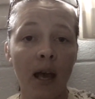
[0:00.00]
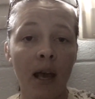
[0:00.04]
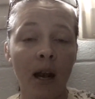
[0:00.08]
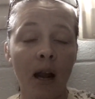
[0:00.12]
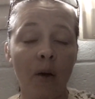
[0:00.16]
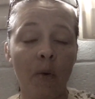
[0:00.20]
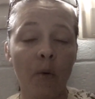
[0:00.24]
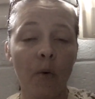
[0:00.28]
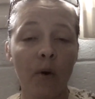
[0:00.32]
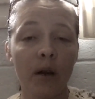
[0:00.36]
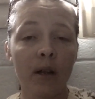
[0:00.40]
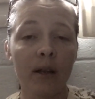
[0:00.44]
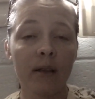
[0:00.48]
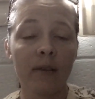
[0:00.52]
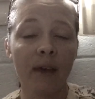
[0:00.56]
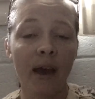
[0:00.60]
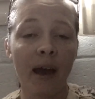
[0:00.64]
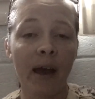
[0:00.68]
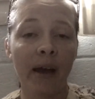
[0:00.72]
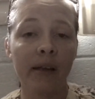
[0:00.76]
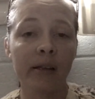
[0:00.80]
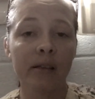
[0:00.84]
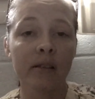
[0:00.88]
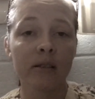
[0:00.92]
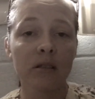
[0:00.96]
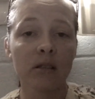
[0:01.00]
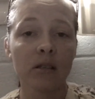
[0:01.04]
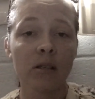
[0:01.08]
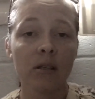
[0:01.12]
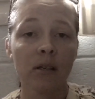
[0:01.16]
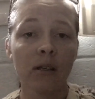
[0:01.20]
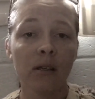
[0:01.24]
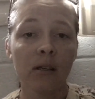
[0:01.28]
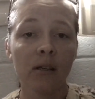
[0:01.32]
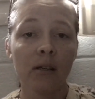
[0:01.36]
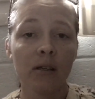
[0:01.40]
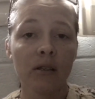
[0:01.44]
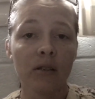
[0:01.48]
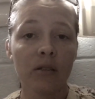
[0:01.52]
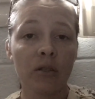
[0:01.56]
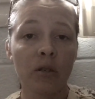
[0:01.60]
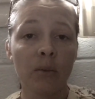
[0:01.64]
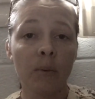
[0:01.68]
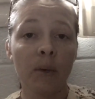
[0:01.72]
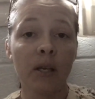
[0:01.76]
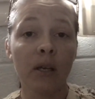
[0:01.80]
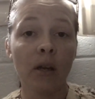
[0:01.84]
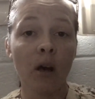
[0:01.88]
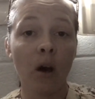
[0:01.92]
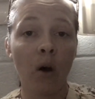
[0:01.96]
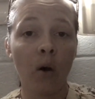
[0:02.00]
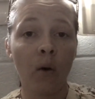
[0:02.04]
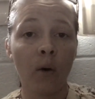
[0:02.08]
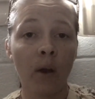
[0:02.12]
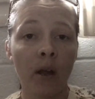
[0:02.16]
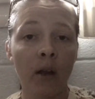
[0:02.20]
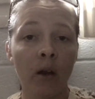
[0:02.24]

and I wanted that to be known.